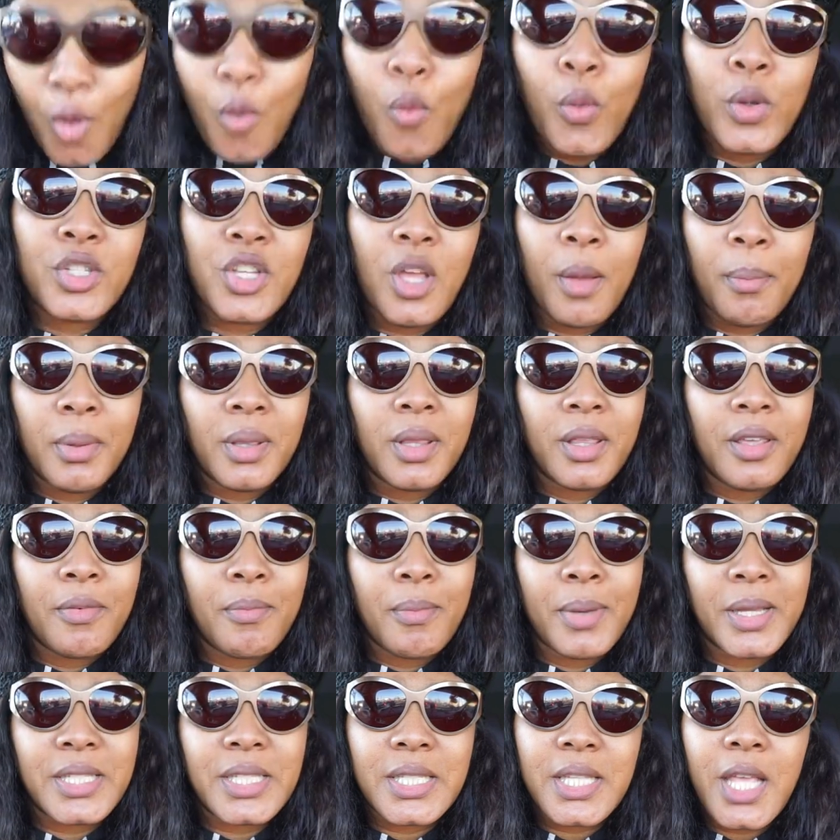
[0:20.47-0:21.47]
which I believe
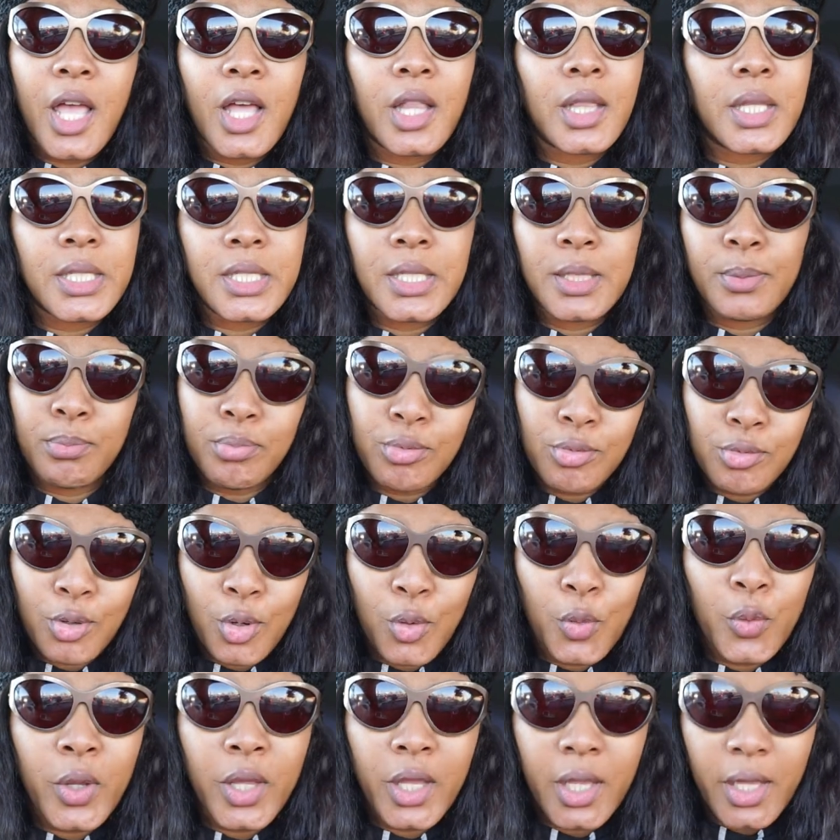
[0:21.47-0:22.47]
my skull is
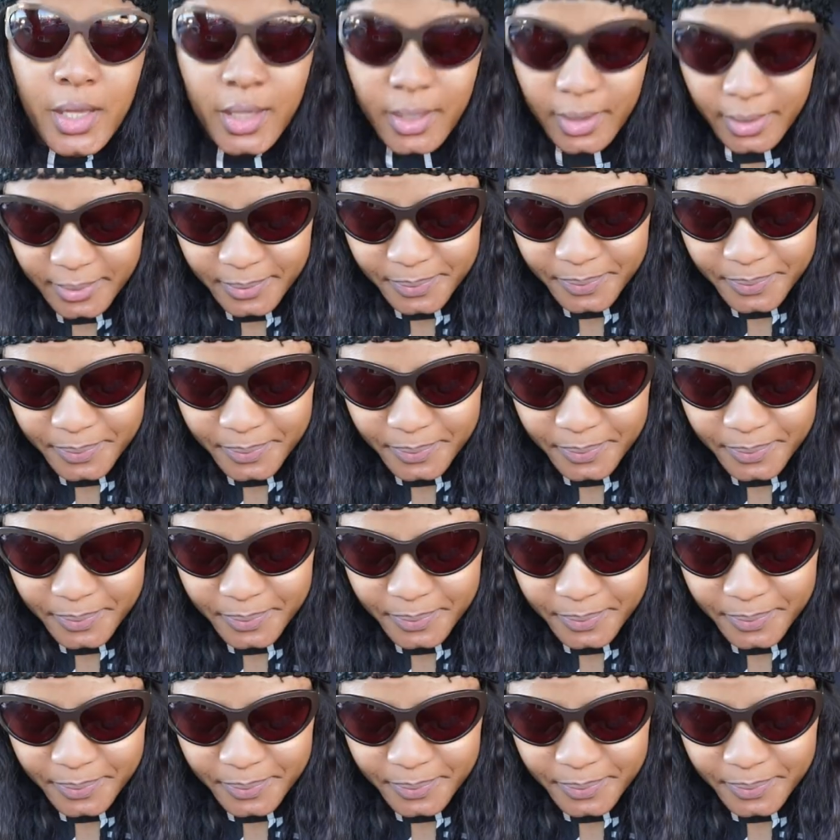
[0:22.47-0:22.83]
broken.